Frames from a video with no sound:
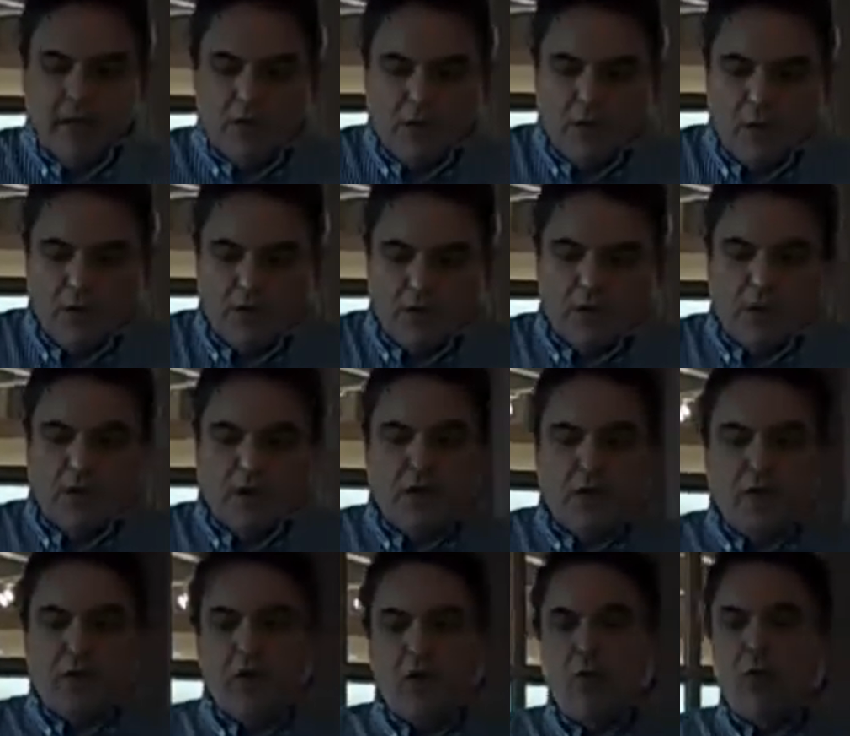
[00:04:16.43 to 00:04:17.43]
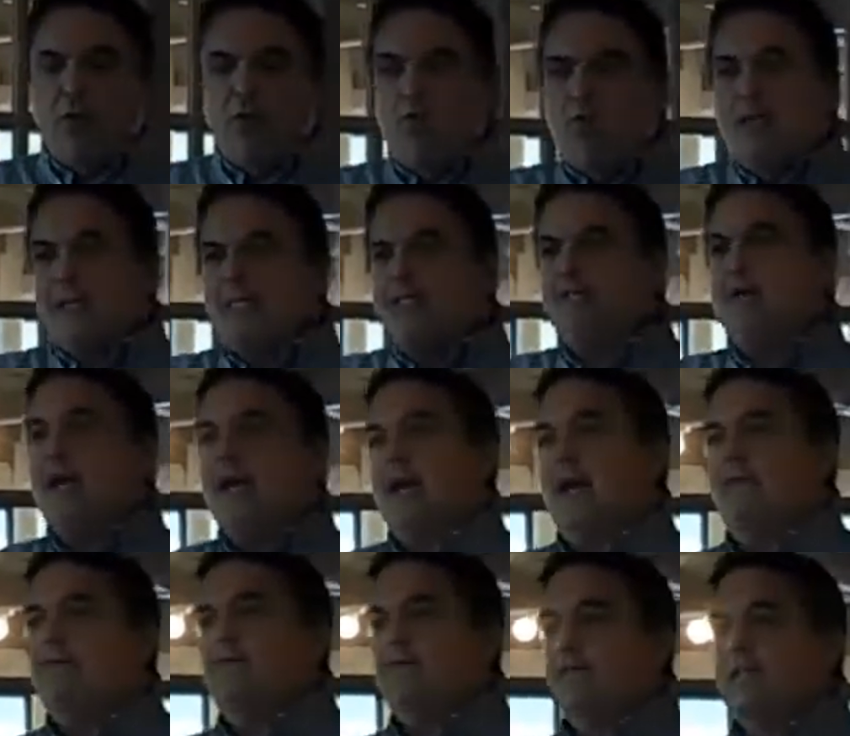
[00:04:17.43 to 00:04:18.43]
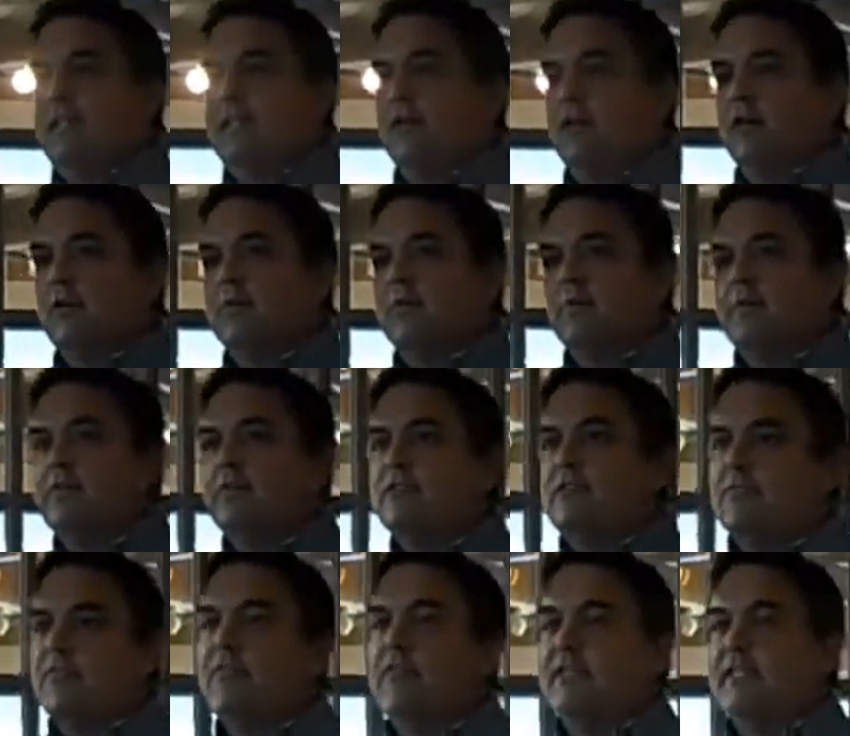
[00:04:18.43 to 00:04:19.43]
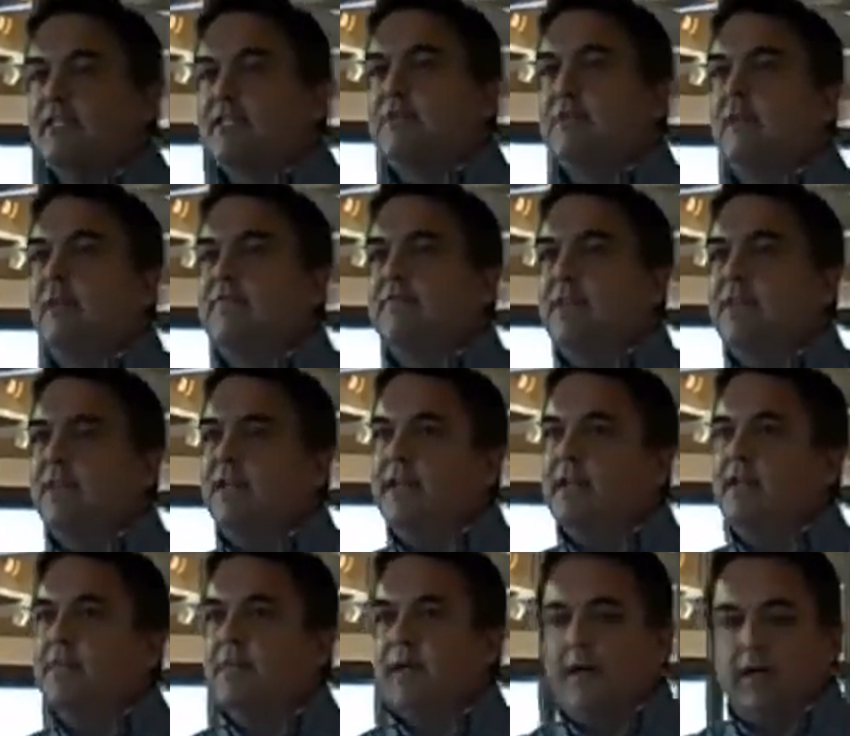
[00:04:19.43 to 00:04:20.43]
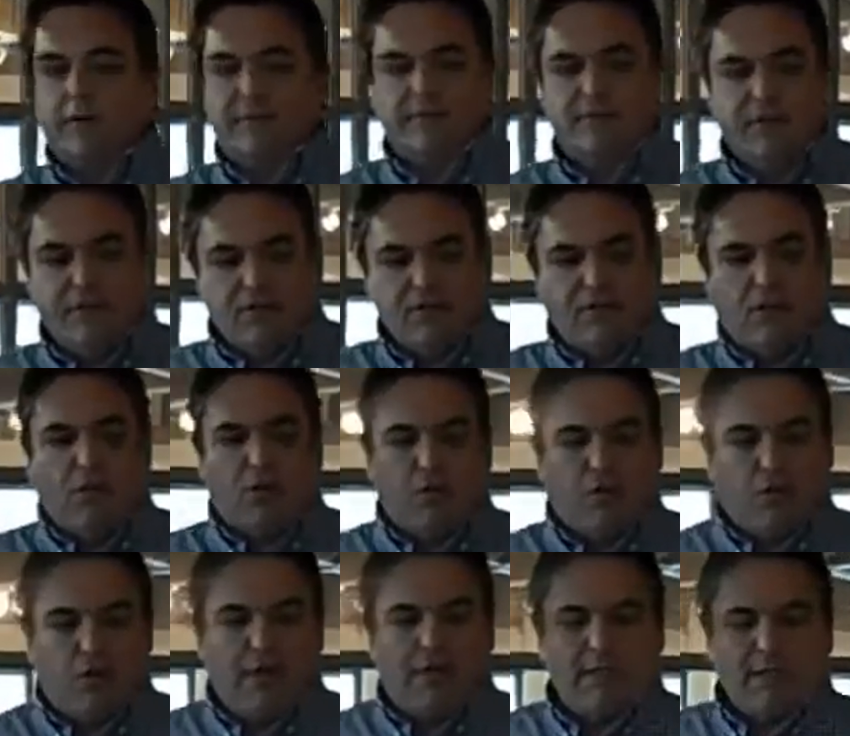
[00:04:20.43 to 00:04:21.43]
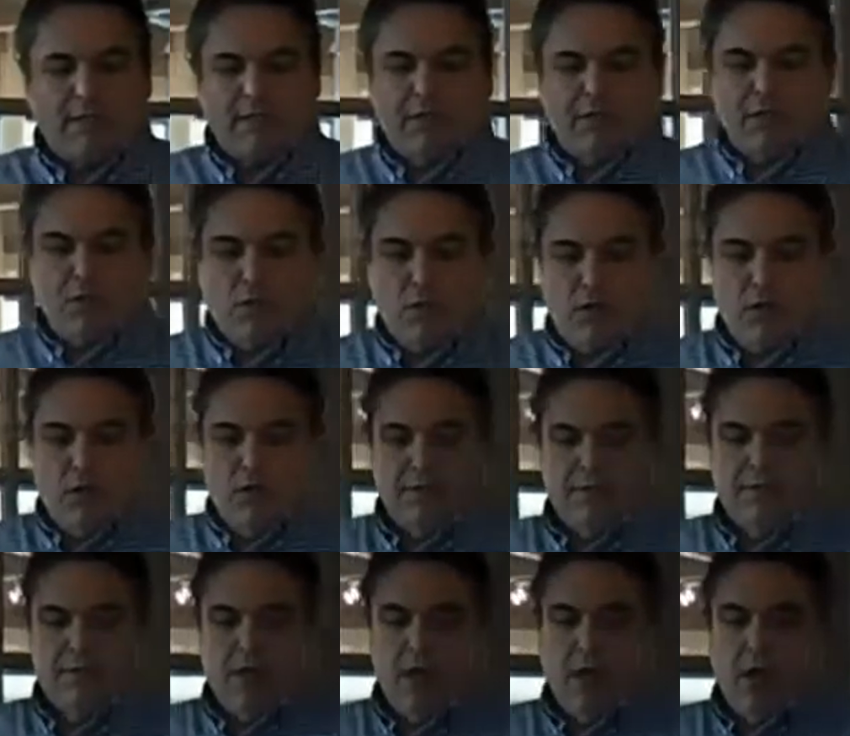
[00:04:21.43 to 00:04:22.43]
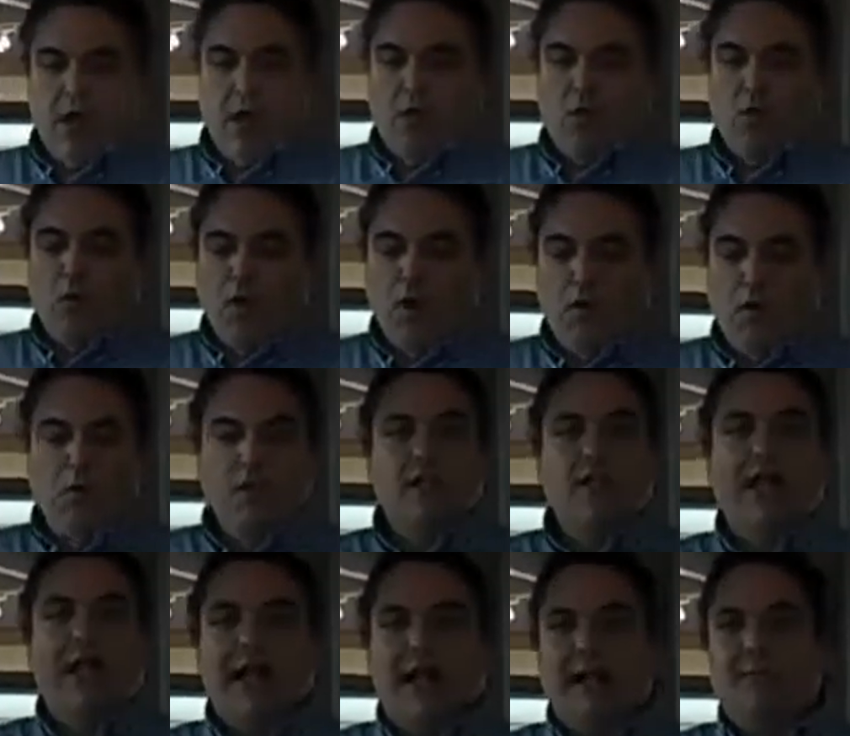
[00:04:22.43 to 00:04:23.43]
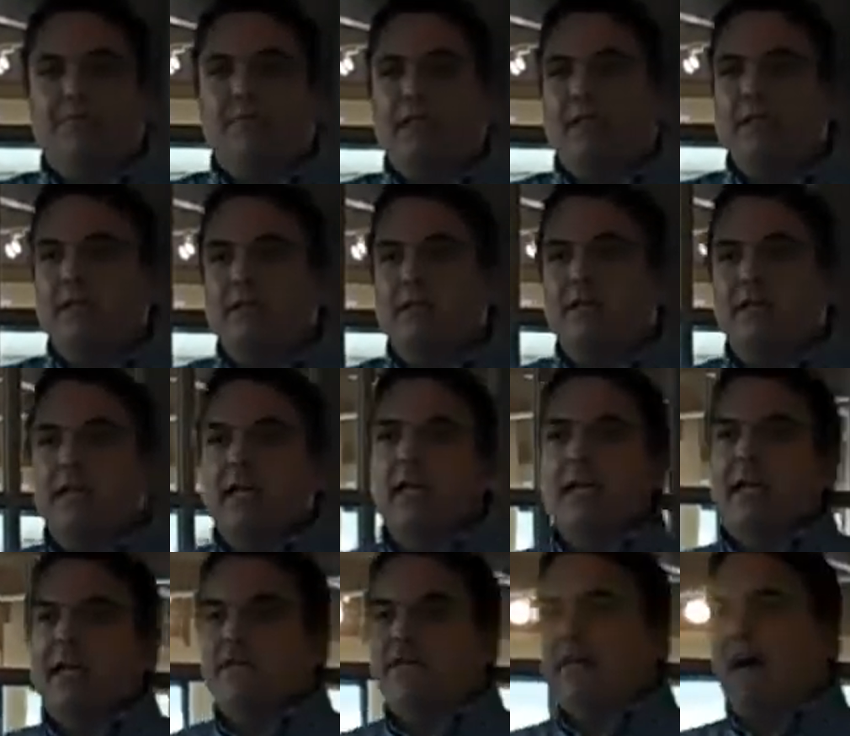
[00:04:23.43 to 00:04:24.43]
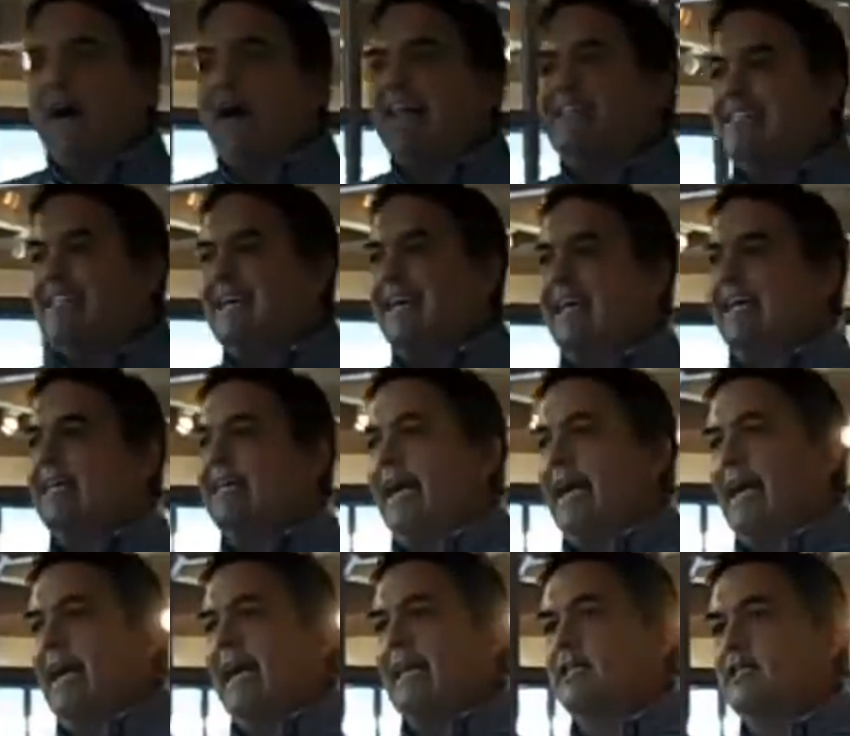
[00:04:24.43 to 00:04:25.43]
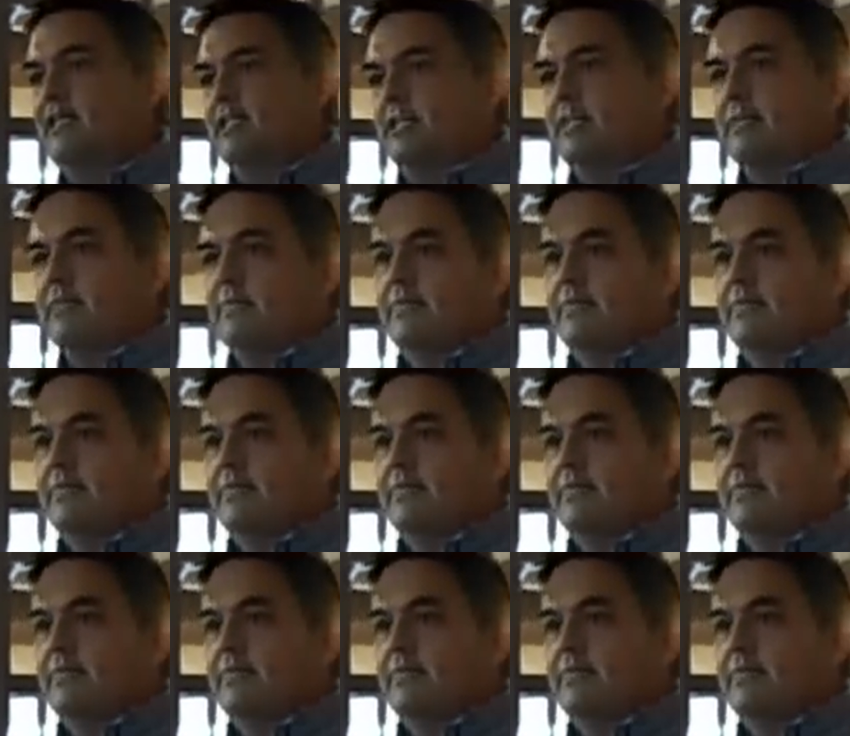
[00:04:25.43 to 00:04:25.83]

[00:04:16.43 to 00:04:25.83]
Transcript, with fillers: were, when you have fear, here's some things you have to think about. Those four questions were, what will happen if I take action?